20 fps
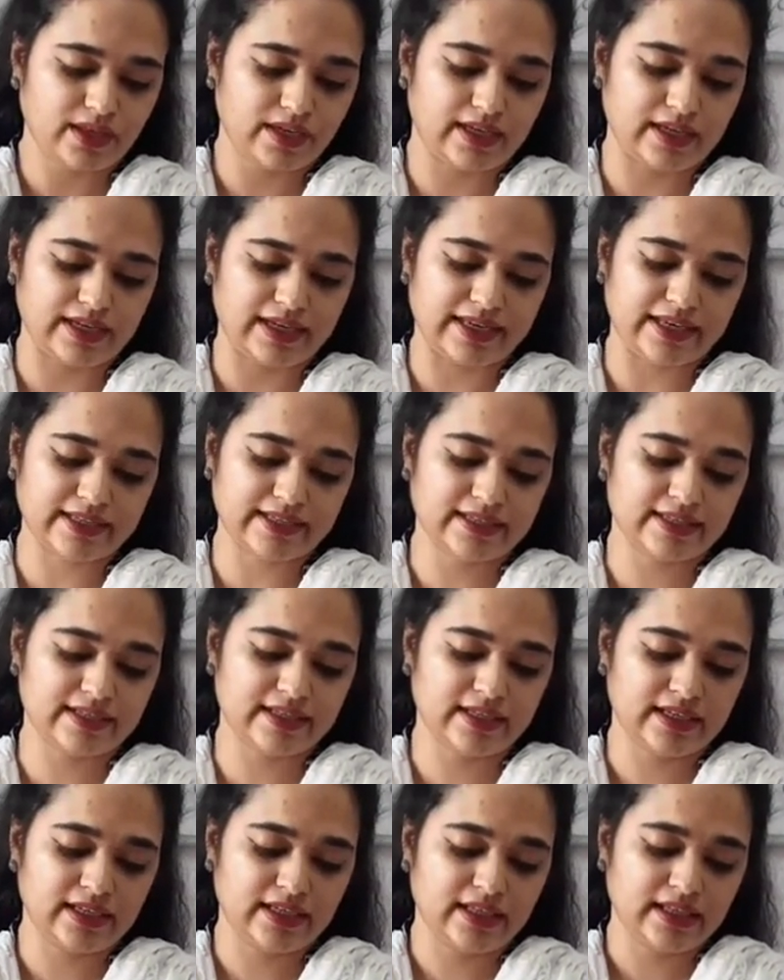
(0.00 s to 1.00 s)

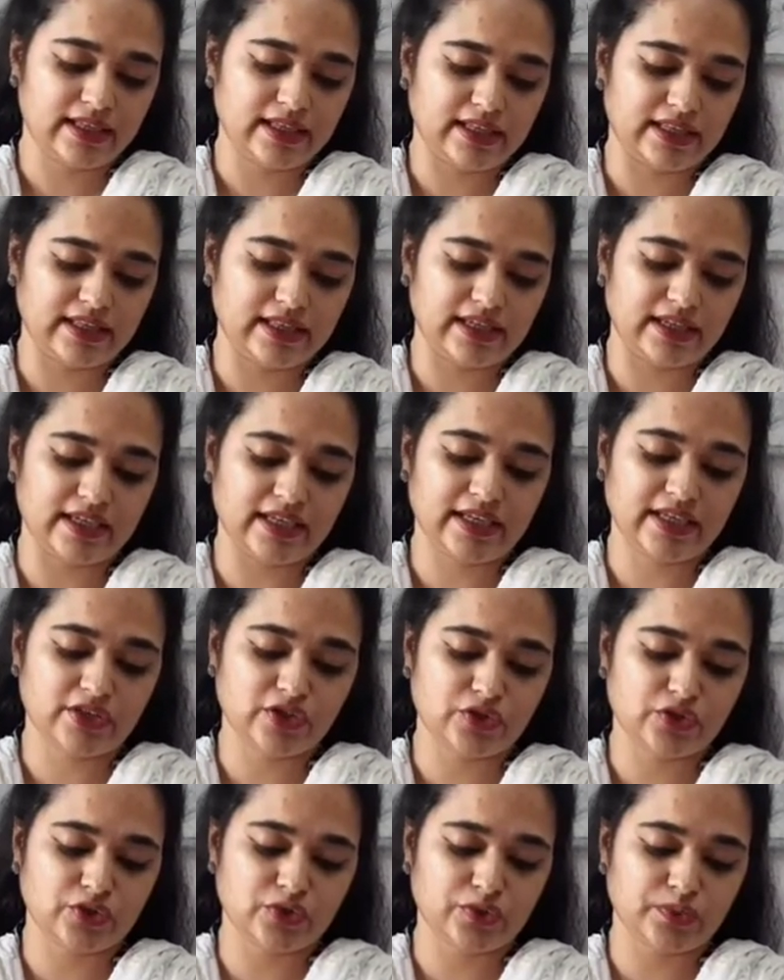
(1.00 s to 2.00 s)
Next, the
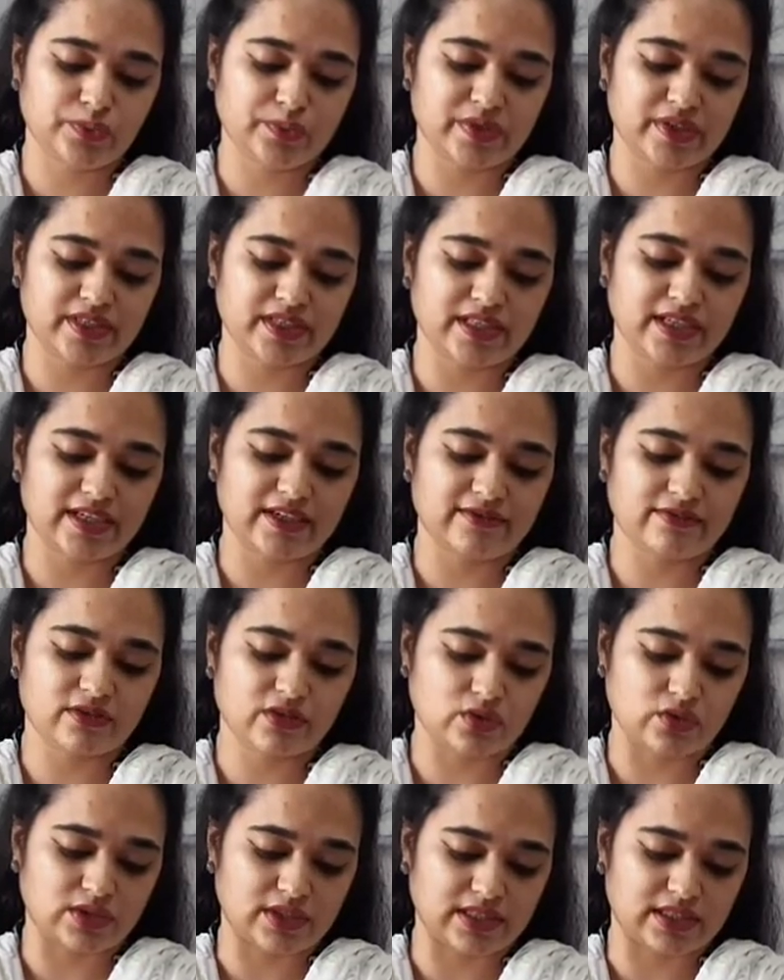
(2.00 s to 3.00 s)
need to preserve
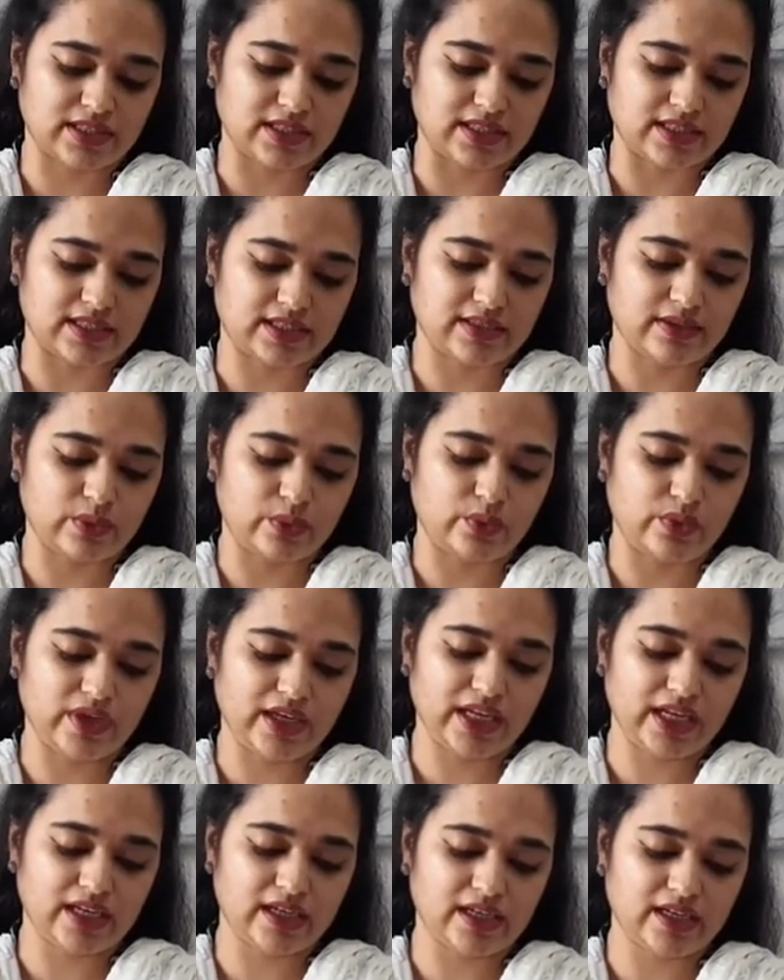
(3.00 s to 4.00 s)
sources.
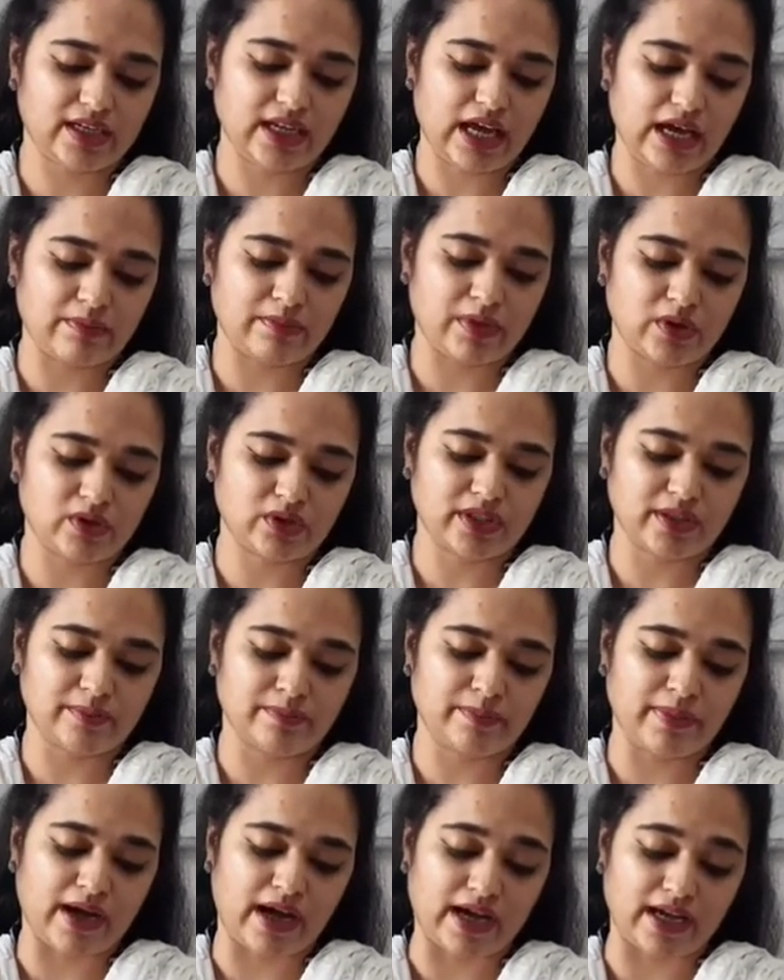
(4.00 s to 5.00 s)
We learn about the
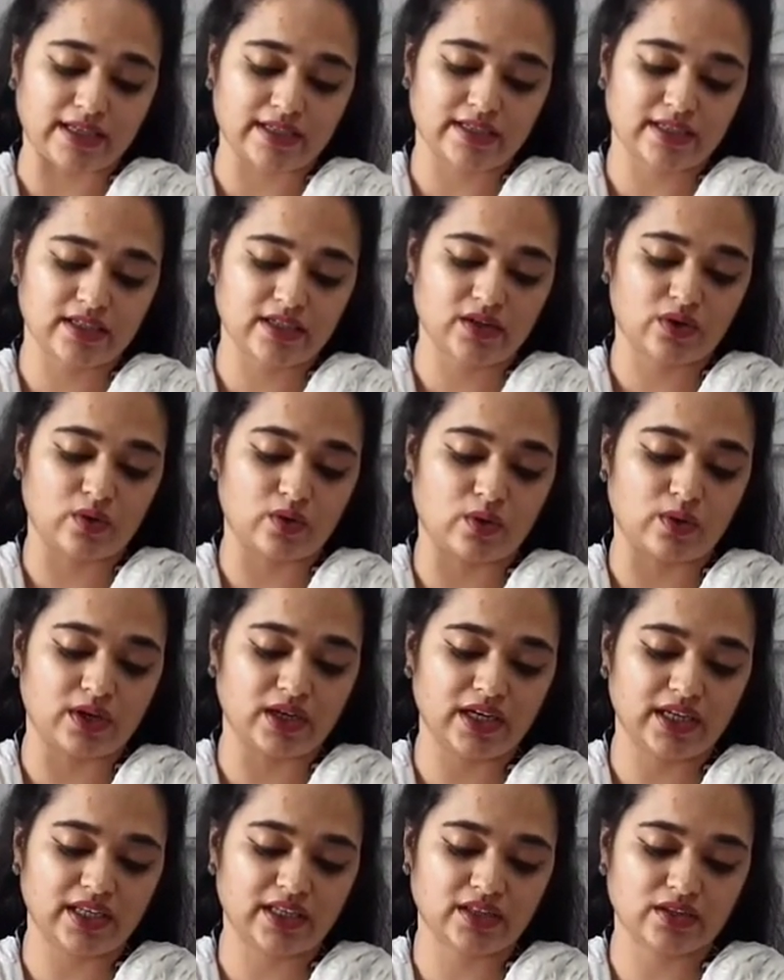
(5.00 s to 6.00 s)
past
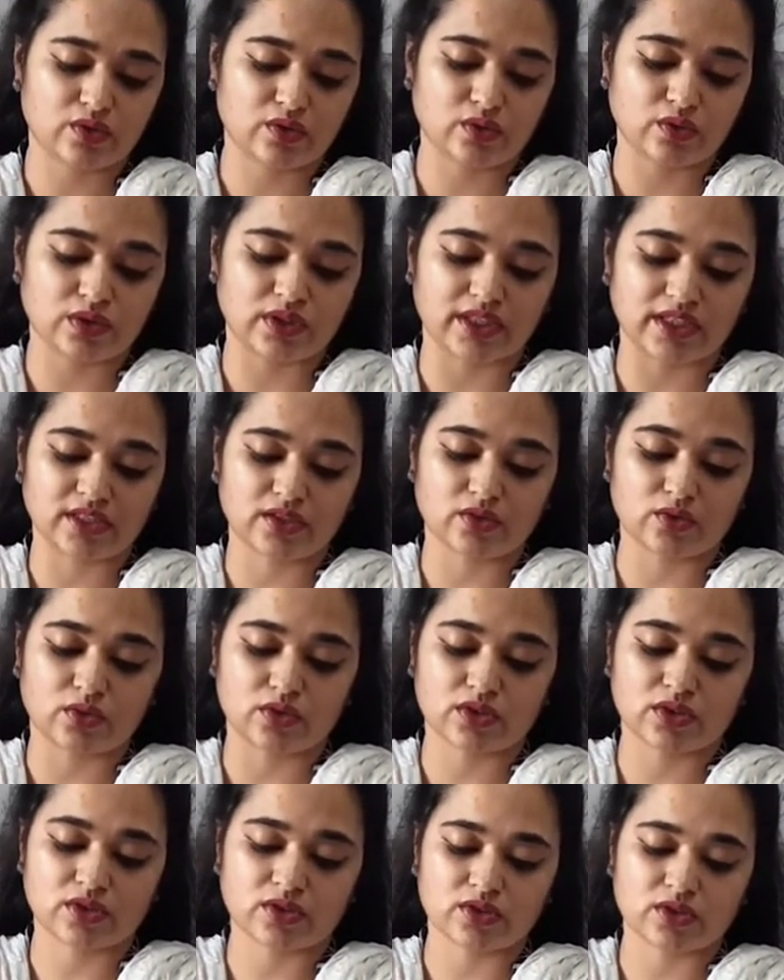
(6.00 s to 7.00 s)
only through the
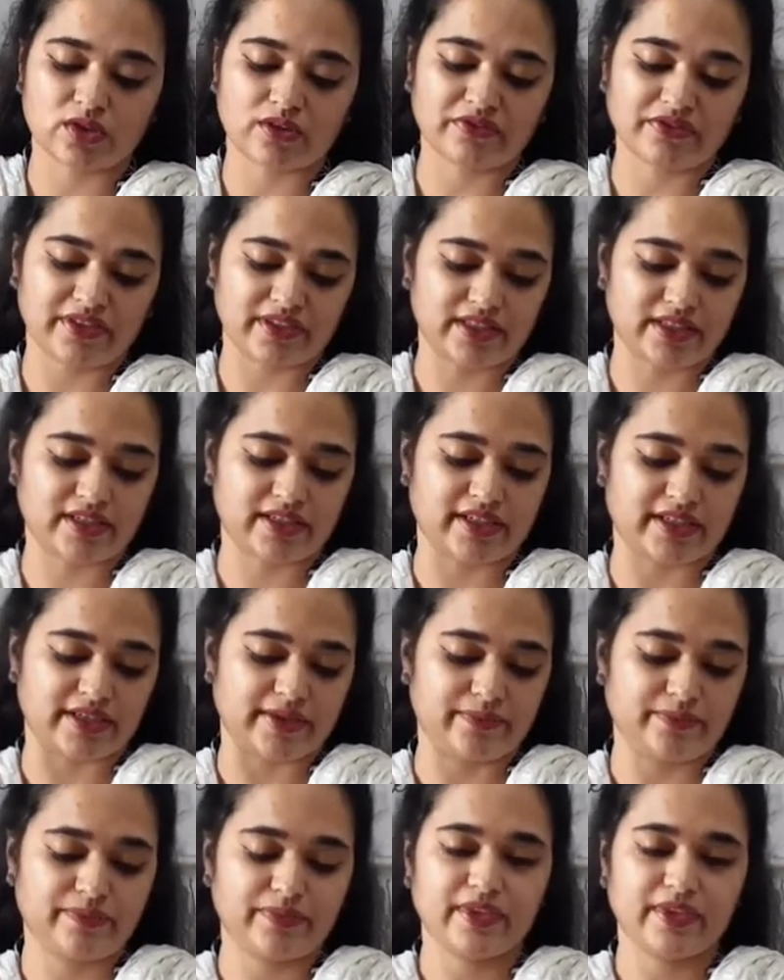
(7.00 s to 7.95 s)
sources of history.